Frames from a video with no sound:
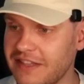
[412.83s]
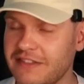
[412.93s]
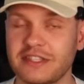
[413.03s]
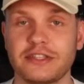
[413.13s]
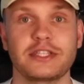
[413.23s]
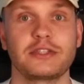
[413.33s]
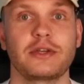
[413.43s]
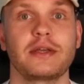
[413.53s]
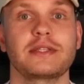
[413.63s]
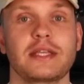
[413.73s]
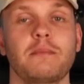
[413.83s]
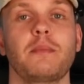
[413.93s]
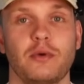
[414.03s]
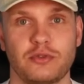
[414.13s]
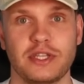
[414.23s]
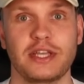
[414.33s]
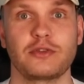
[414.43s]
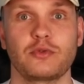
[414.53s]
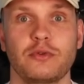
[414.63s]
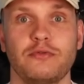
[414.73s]
instantly turns their boat
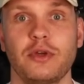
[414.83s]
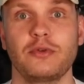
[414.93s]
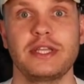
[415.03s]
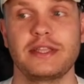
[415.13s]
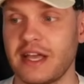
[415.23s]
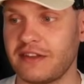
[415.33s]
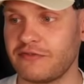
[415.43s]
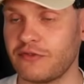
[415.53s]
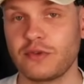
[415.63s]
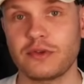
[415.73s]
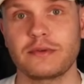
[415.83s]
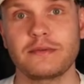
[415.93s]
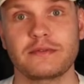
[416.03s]
into a floating dance floor.